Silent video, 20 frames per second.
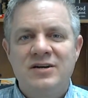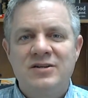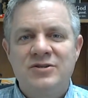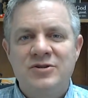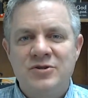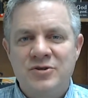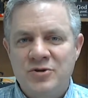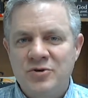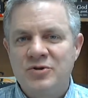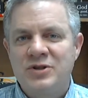
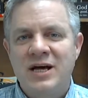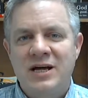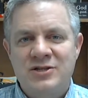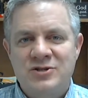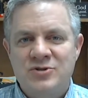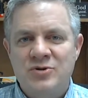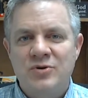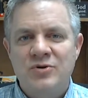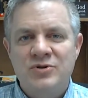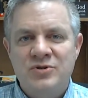to do that
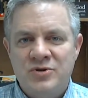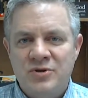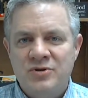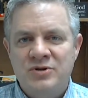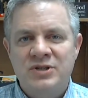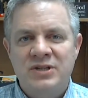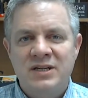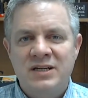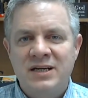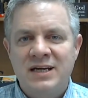soul
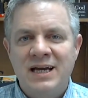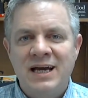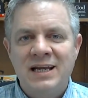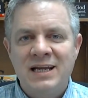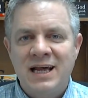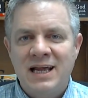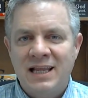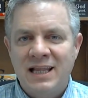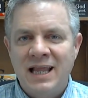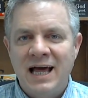searching, and
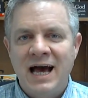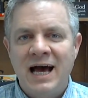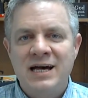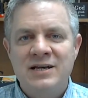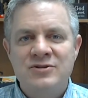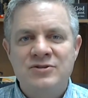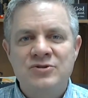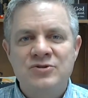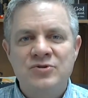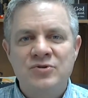at
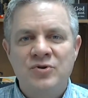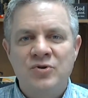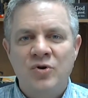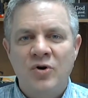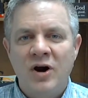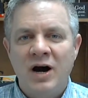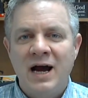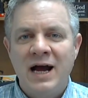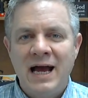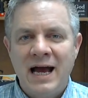last to
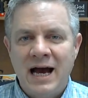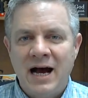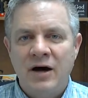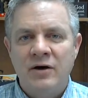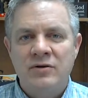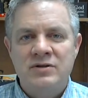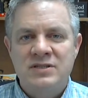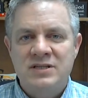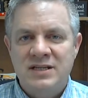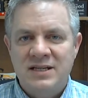cry
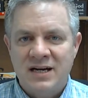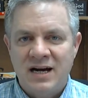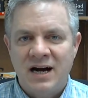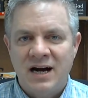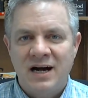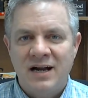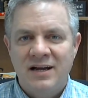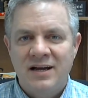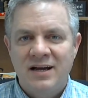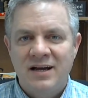out to
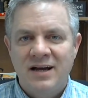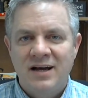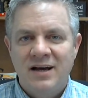God,